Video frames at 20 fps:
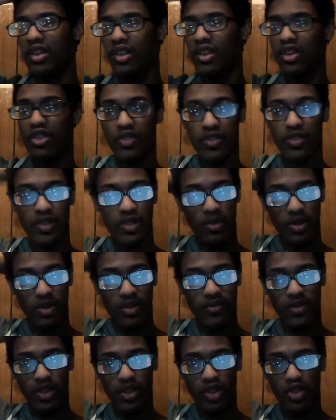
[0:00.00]

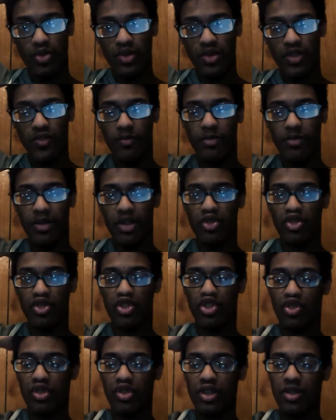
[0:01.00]
if the use of a better
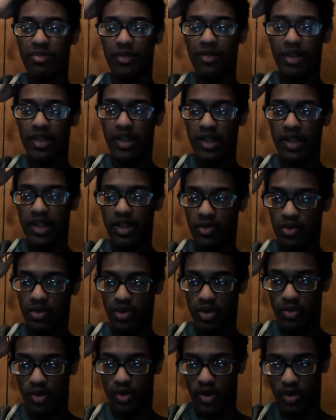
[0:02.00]
screenplay, it
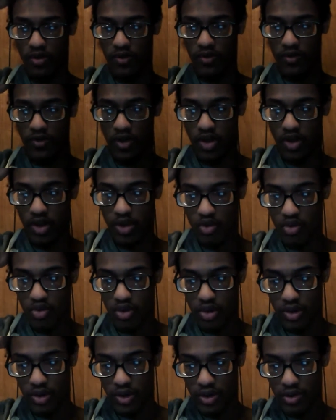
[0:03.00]
would work very,
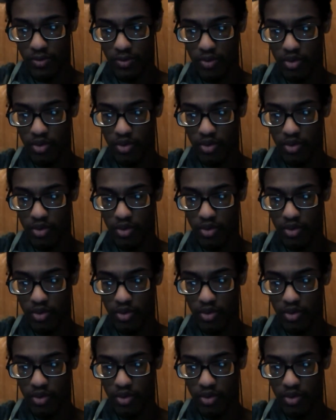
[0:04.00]
really